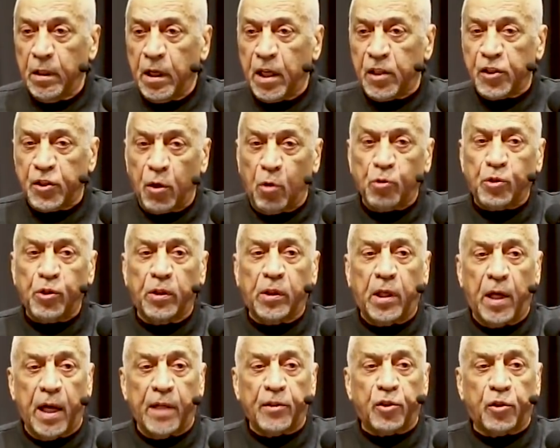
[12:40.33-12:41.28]
A social
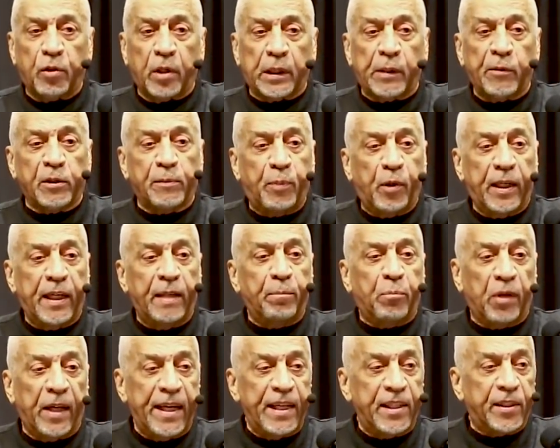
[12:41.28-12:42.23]
construct that was put
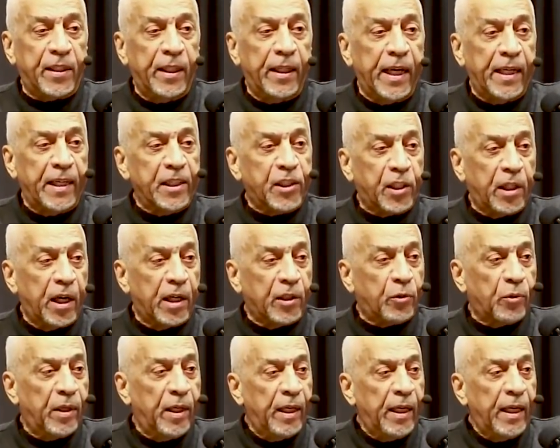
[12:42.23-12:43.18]
in place in this
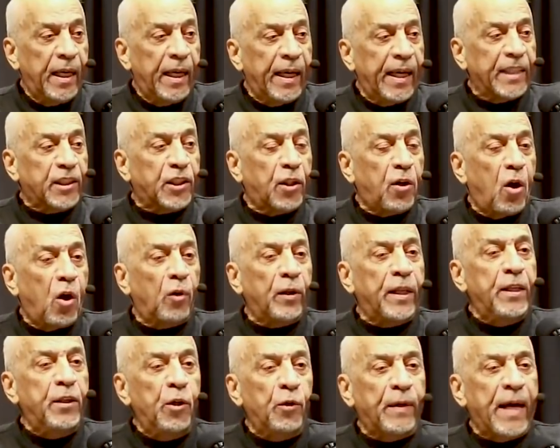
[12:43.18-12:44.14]
country. It's
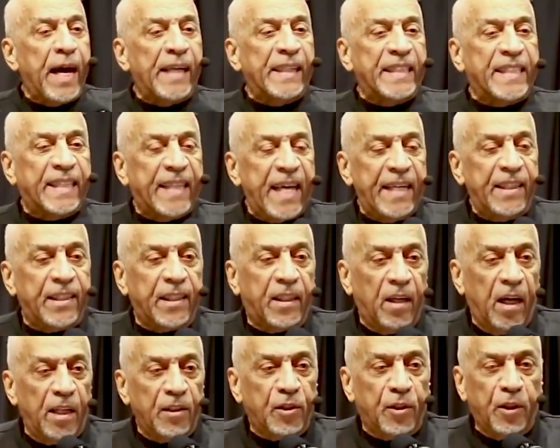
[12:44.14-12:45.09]
called the United States
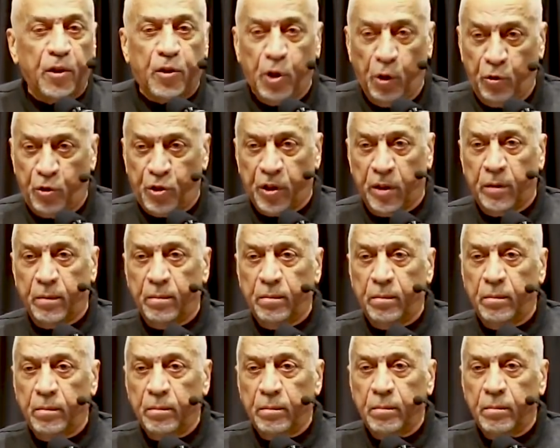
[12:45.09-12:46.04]
Constitution.
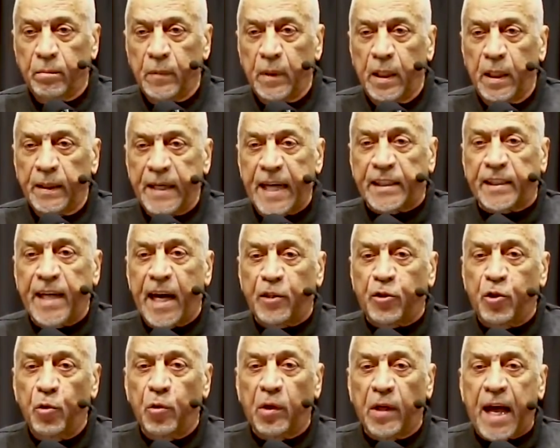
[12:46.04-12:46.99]
That's
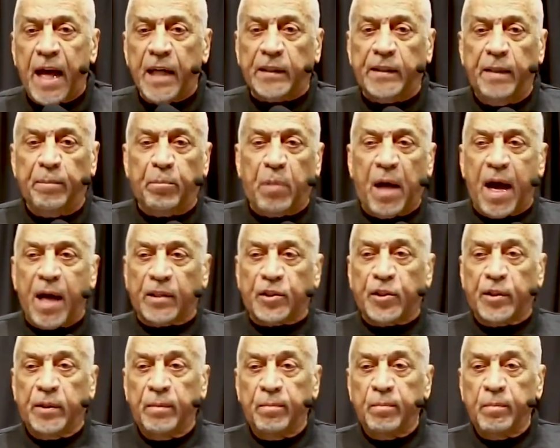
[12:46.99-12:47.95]
got you locked in
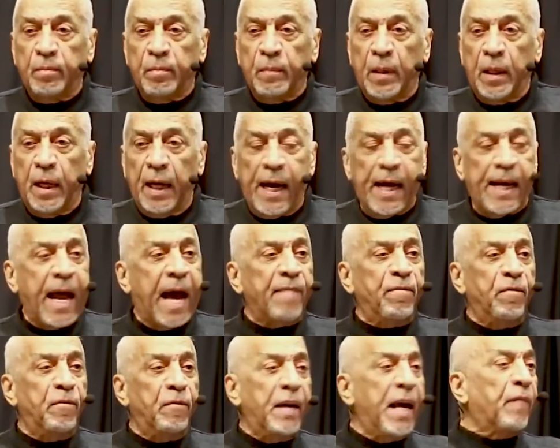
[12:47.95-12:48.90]
box. And
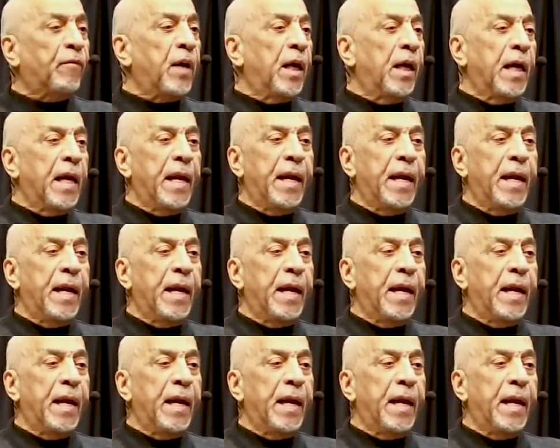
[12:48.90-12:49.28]
I've never